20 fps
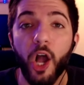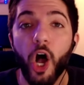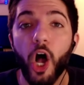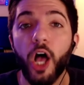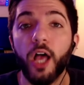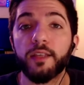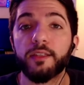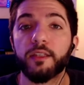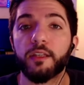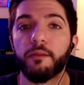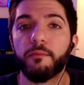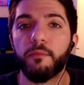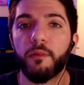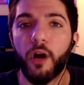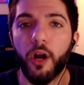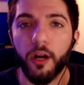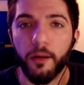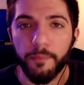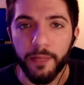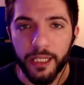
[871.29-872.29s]
awesome
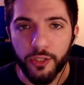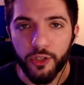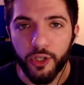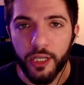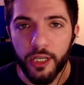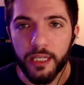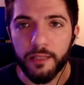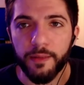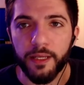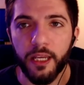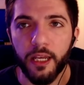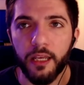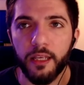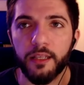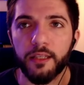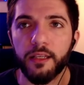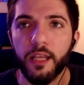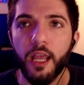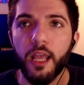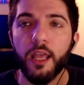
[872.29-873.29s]
RPGs
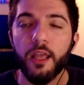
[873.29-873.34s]
because